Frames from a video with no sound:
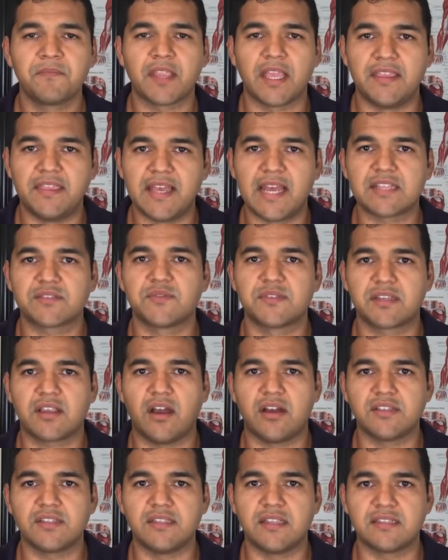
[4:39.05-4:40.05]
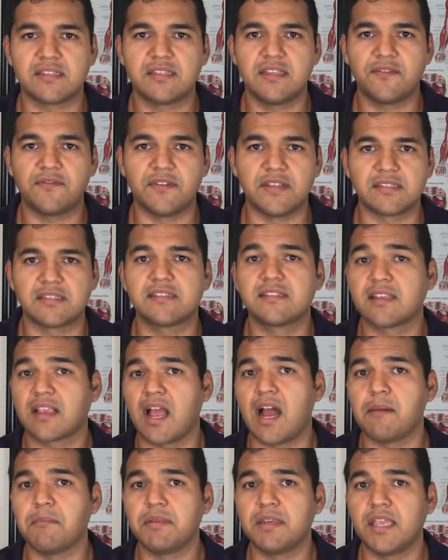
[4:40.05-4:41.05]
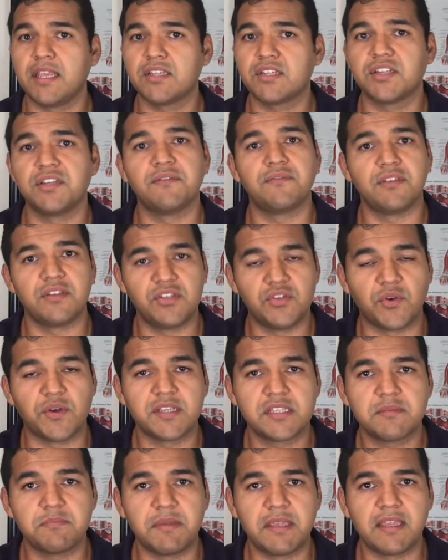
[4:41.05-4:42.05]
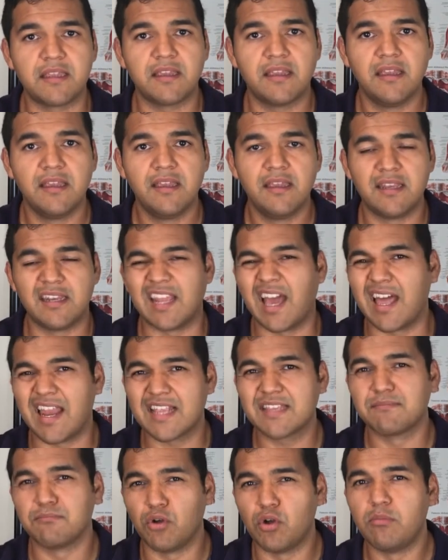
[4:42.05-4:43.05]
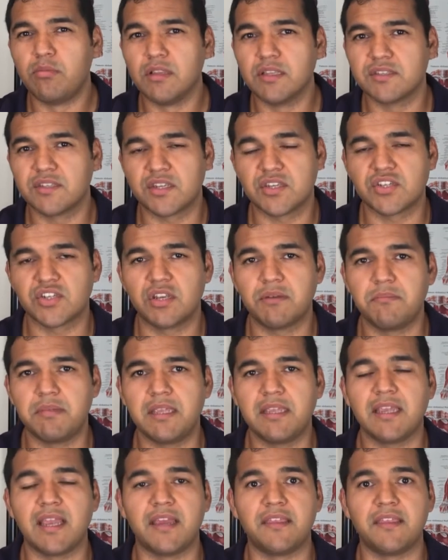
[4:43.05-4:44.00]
And that's what's causing the stiffness. It's a combination of the joints being not as mobile as it should be,